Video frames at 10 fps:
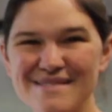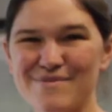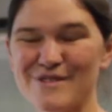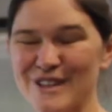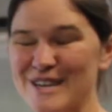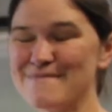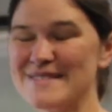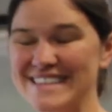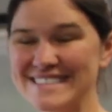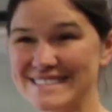I'm really
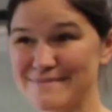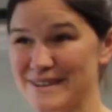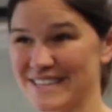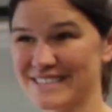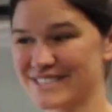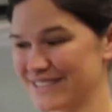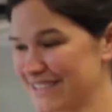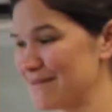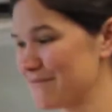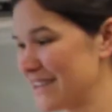committed to making sure
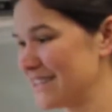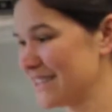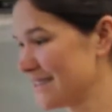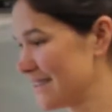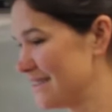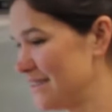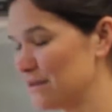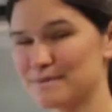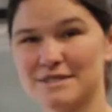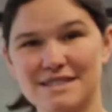that I'm finding
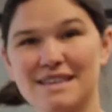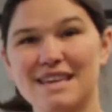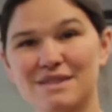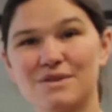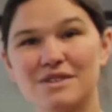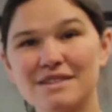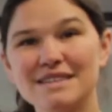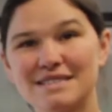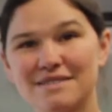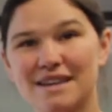as much as I can
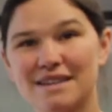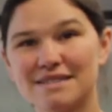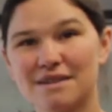locally, so that's